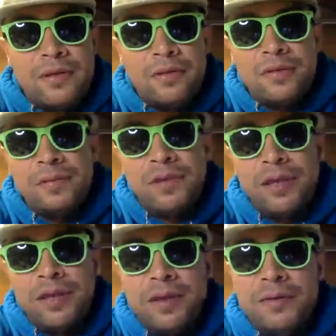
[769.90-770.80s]
Something like
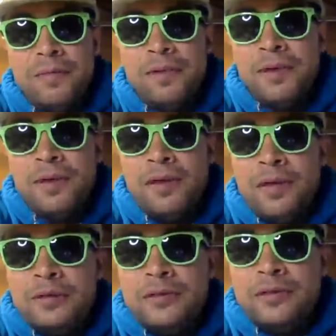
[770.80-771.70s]
him
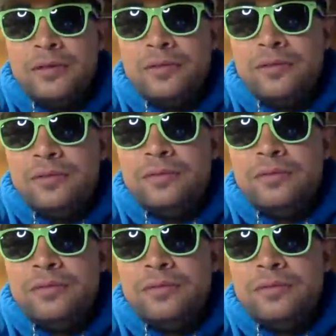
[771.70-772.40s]
to